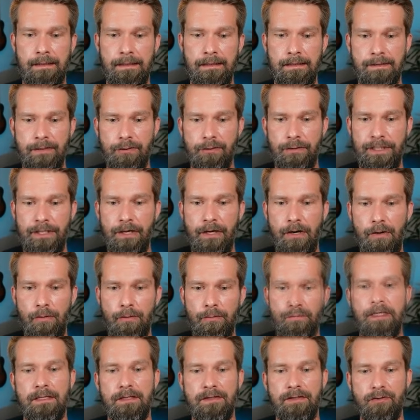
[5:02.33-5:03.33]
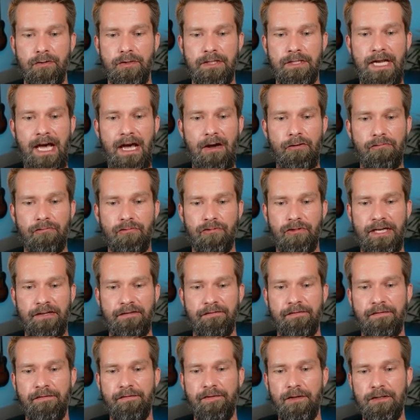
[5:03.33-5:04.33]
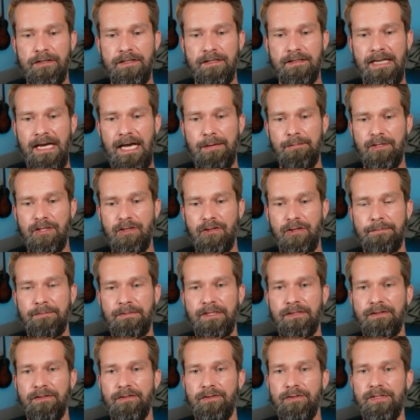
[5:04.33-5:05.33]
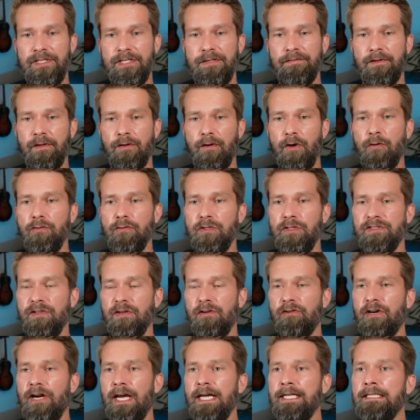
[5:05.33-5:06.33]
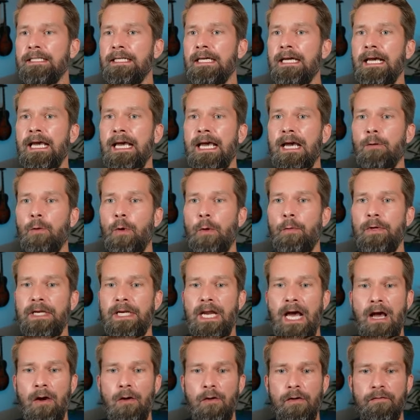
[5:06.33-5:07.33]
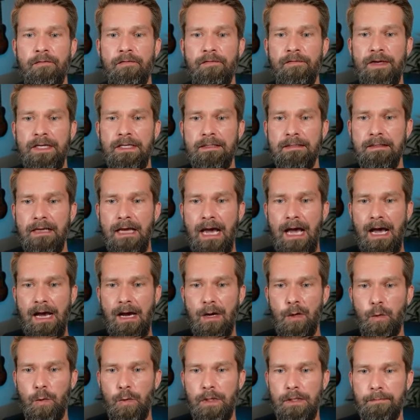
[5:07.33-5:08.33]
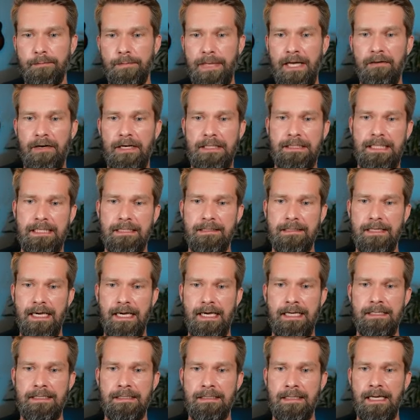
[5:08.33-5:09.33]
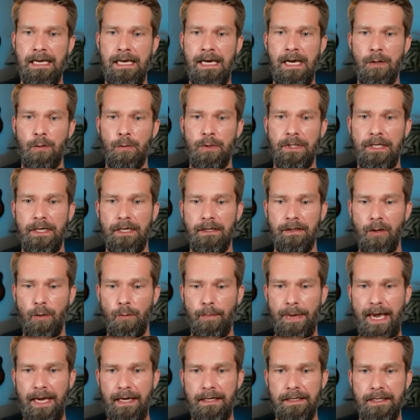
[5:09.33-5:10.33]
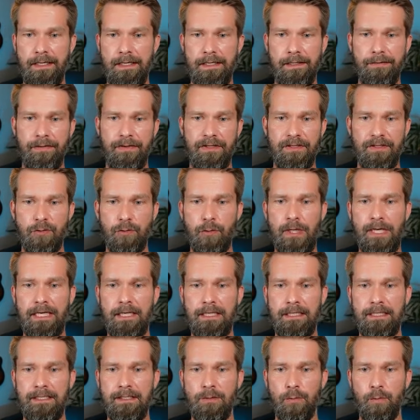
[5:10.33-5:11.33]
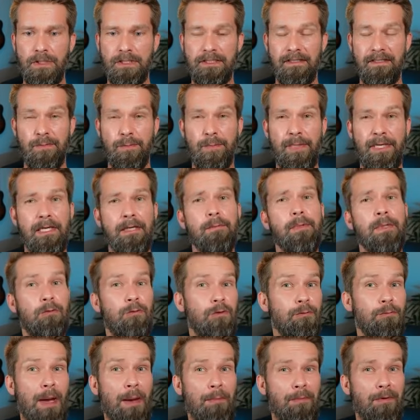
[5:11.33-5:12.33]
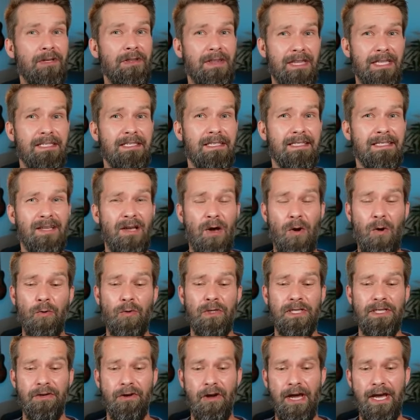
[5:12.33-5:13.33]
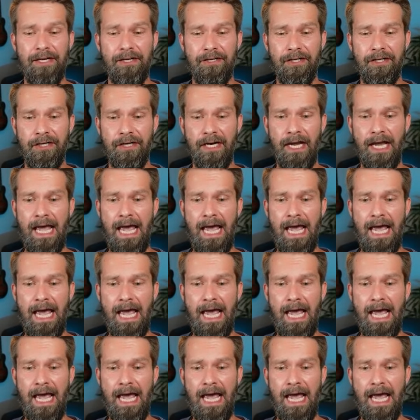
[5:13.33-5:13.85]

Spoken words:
So here we go. So it now ran first TypeScript to see if the code is all right. And when we now fix our Playwright test case, we can go back here. The squigglies will disappear, but remember, this is only your editor.